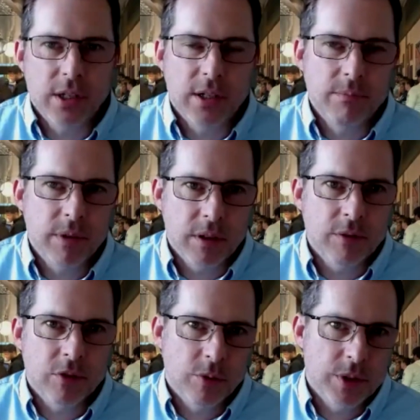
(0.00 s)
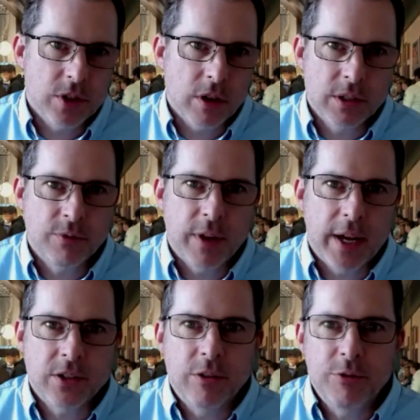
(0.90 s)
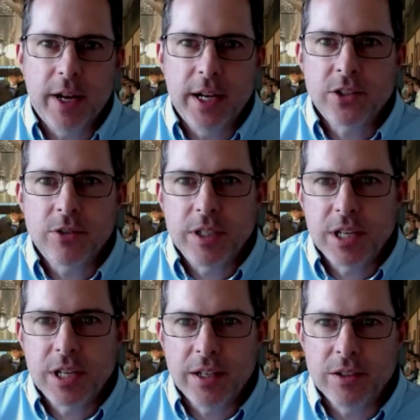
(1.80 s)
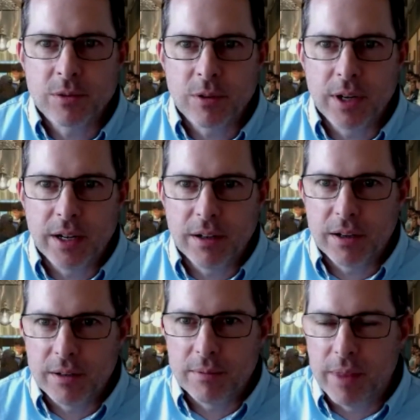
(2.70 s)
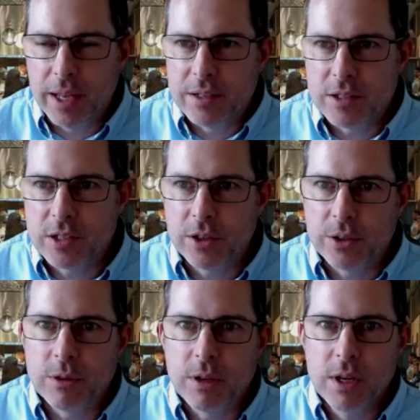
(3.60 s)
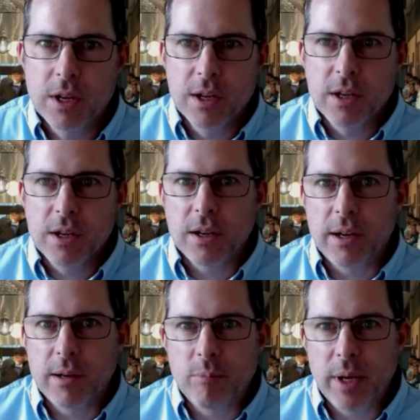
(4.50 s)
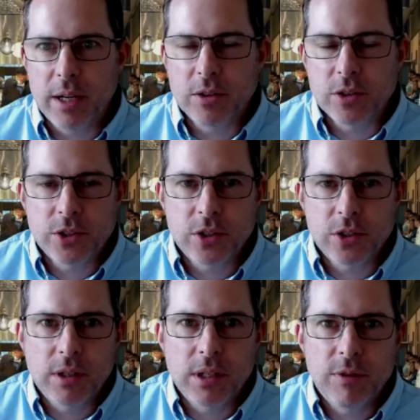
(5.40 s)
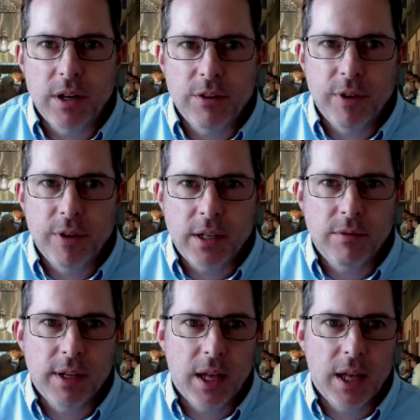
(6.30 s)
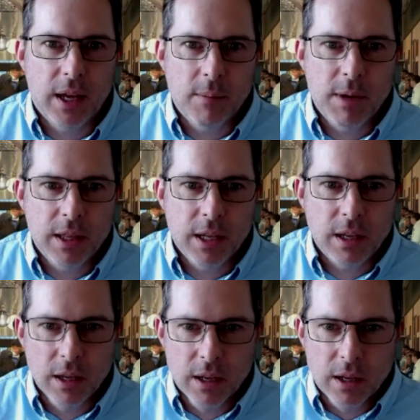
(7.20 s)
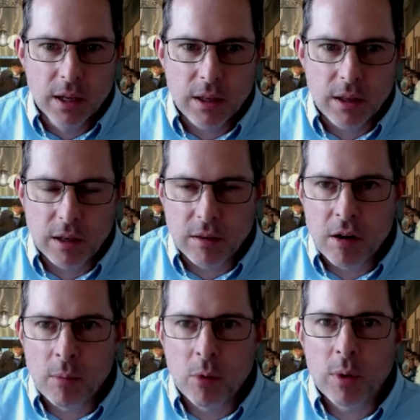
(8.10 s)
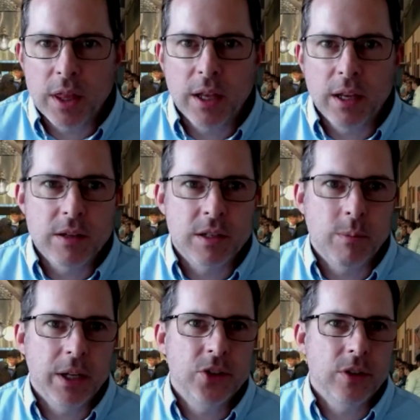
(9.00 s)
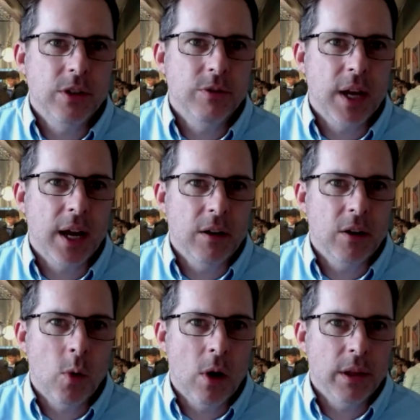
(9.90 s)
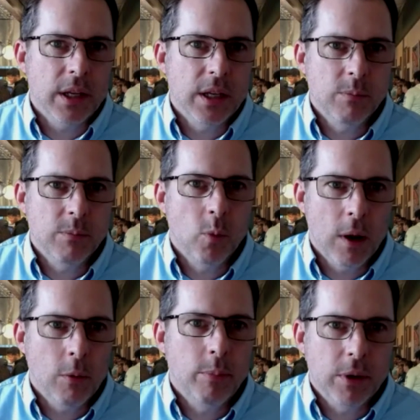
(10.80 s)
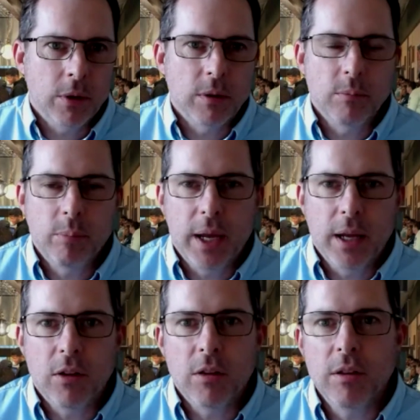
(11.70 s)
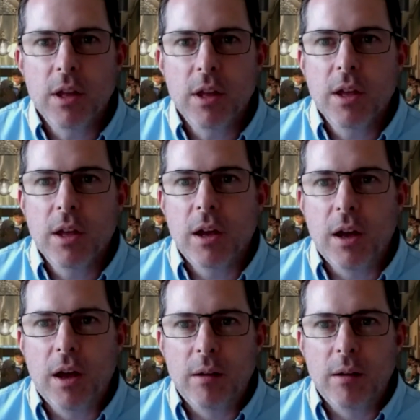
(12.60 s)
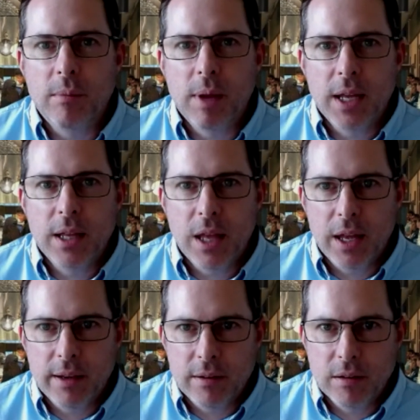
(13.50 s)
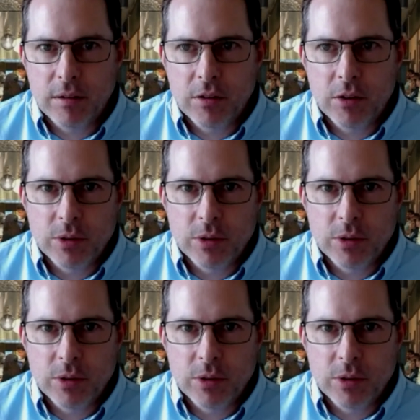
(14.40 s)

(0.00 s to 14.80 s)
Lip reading: to deliver results faster and faster these days, right? And so panels are certainly very effective at that. I mean, I think the number one thing is make sure you've got a quality, well-built panel. And then,